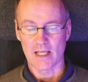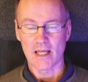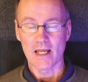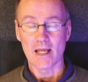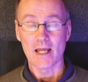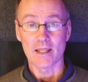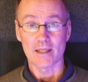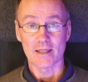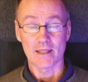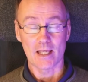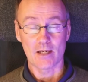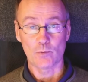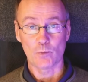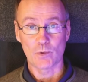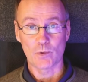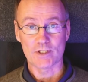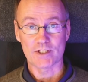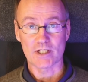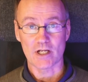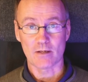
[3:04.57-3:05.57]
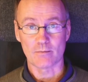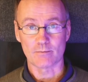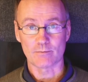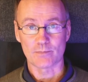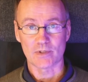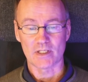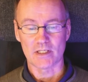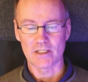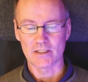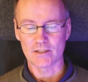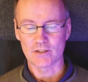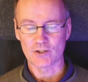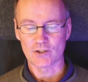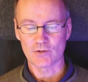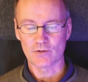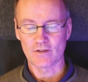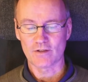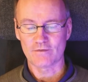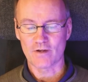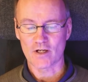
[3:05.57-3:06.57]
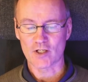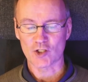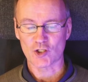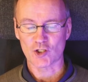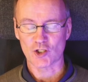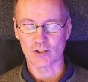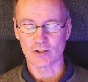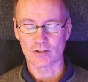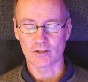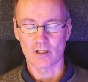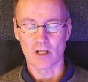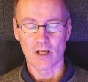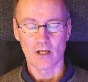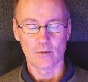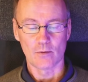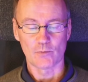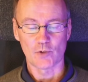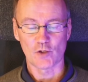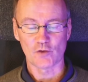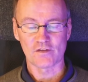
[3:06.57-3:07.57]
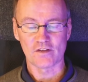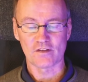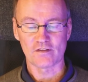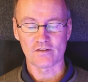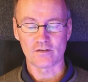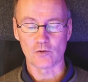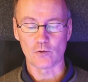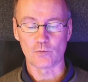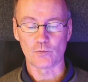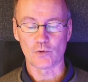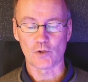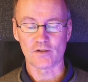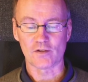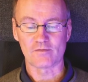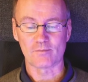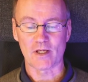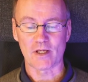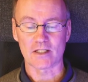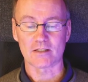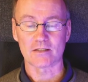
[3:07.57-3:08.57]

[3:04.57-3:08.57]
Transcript: Then we jump into the function process new prospect.